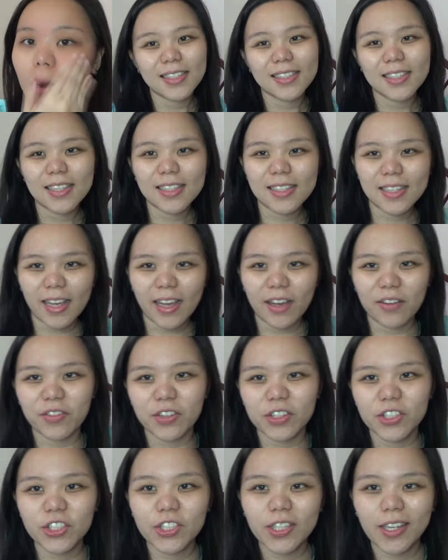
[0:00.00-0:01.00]
Since I
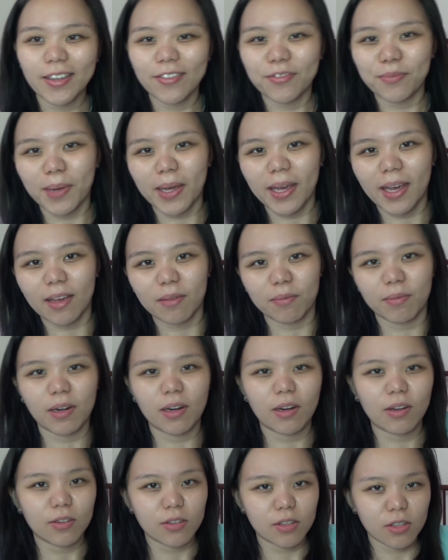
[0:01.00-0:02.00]
haven't shaved my
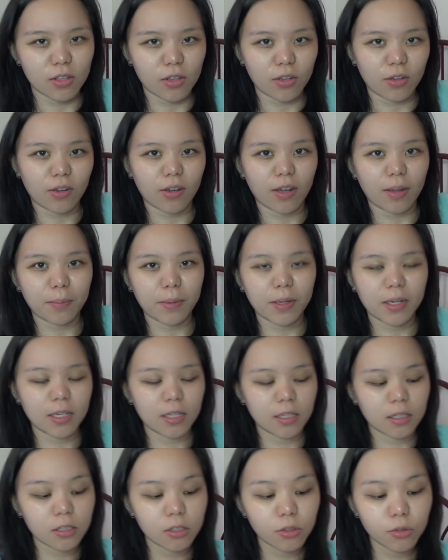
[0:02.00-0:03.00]
eyebrows, so I'm
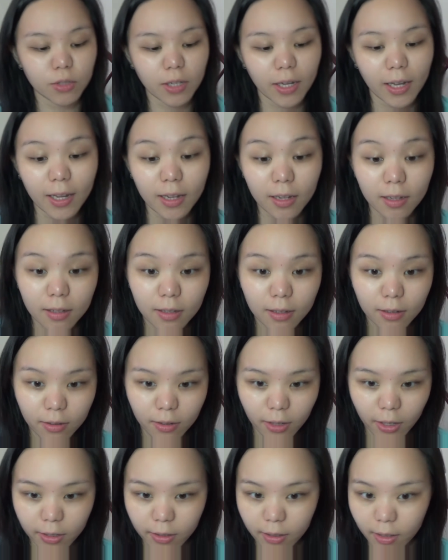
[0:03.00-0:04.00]
gonna do that right